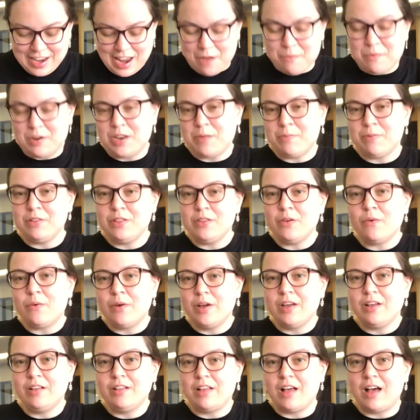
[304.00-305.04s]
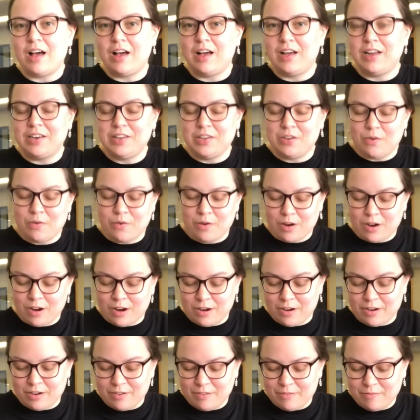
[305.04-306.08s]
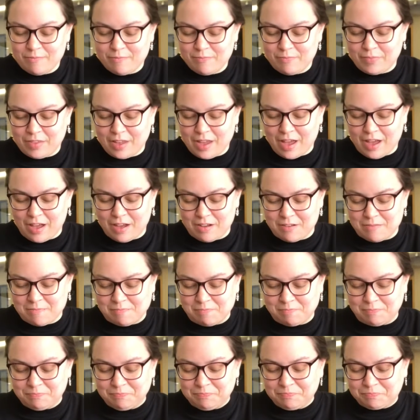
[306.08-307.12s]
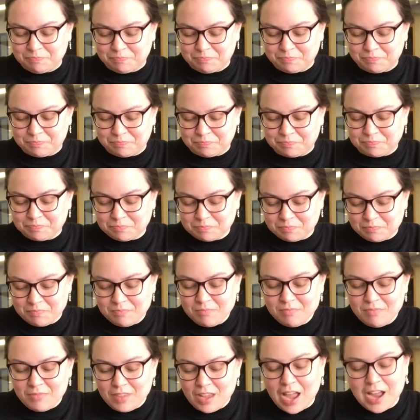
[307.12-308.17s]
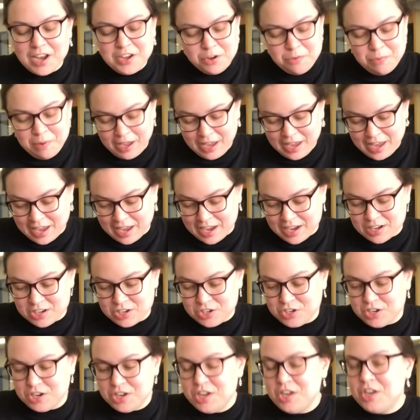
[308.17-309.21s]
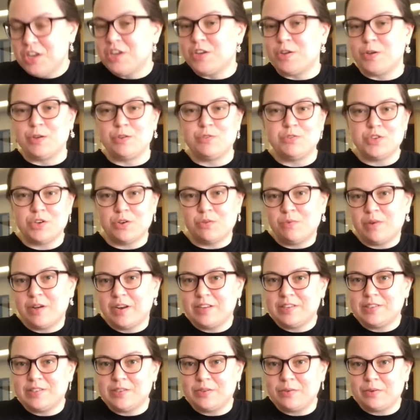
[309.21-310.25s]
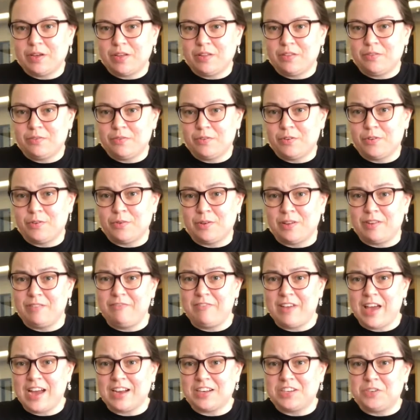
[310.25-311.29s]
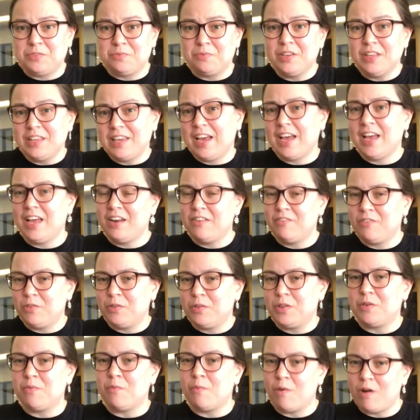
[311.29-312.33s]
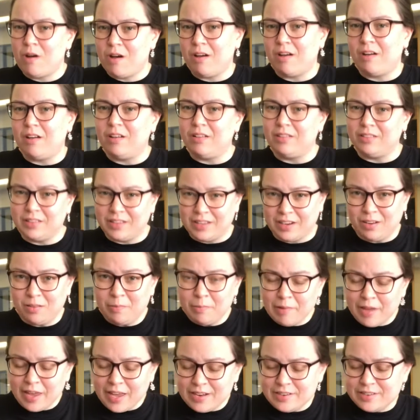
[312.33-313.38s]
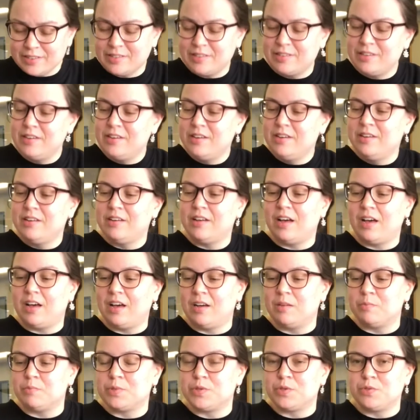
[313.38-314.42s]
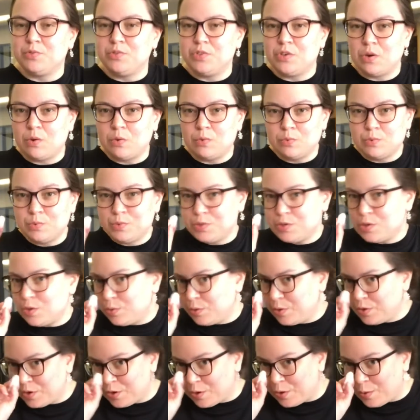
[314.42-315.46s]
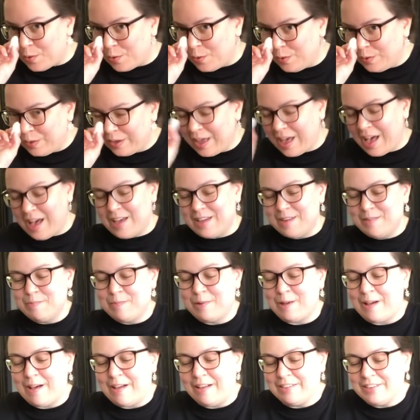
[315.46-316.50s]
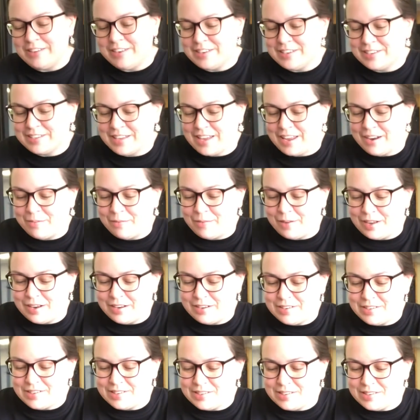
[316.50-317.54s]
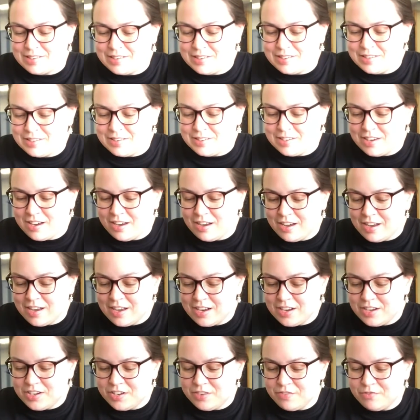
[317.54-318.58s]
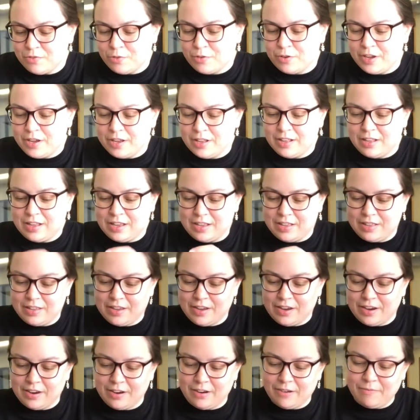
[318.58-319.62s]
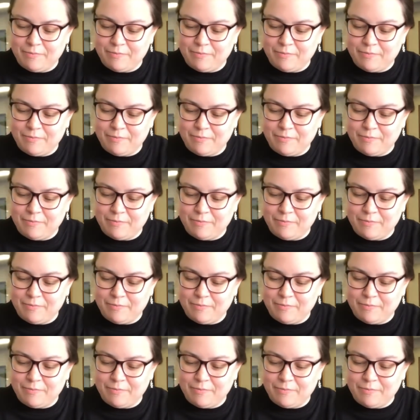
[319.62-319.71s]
when you put the oil on your on your page. You don't want to soak it through. In fact, you really kind of only want a little bit. So don't soak your whole cotton ball. You just kind of want just a touch of oil on there.